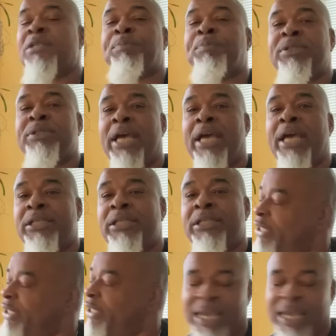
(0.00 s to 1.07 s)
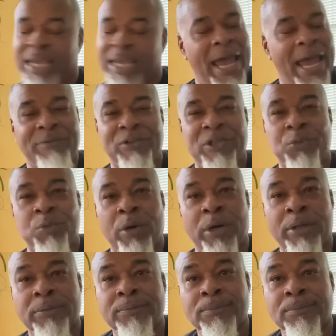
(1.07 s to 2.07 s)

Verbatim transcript: potato chip, just can't have just one.